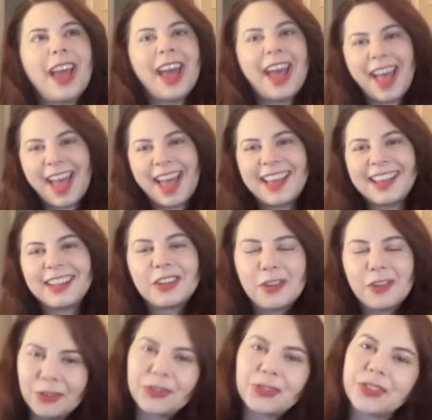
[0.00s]
can
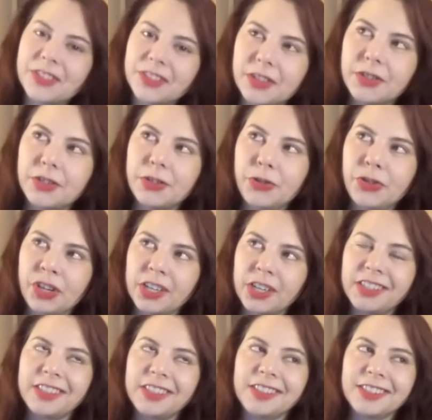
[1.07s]
cultural
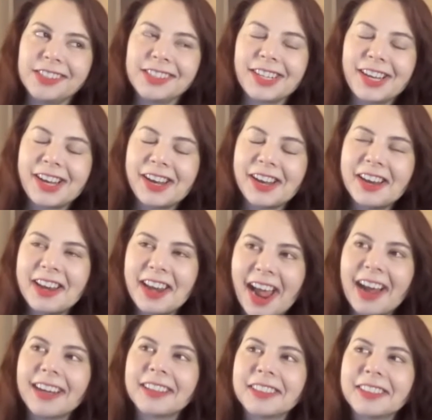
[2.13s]
institutions
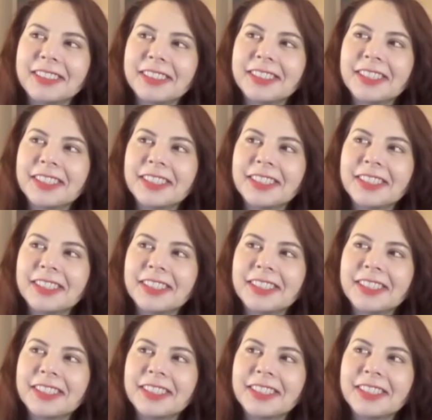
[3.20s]
connect